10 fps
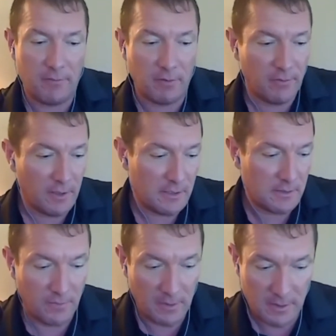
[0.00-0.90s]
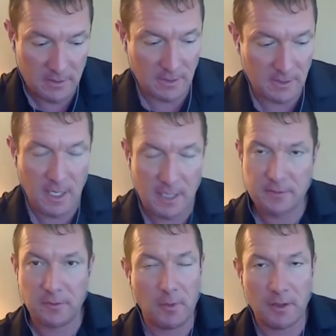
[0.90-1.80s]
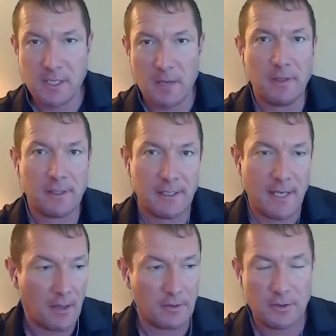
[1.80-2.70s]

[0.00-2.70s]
I have a very, very successful multi-million-dollar